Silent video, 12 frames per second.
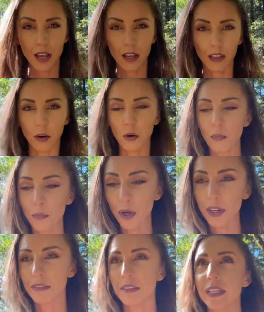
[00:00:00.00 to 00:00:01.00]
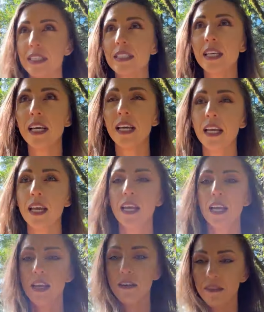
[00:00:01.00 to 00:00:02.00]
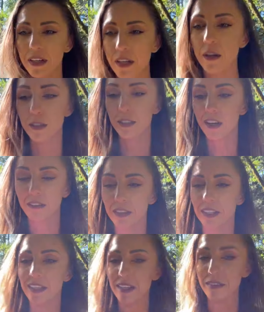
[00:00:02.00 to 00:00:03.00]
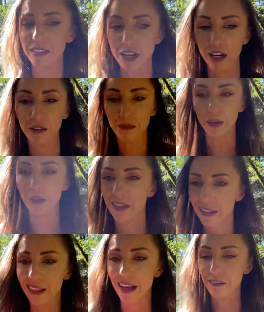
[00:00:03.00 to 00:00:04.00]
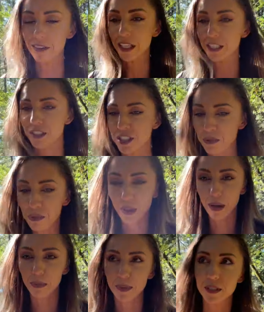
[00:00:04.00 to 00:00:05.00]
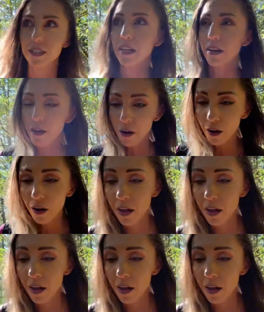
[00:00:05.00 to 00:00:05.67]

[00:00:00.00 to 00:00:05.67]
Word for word: The whole point of this video is not really to even talk about that relationship or that person at all.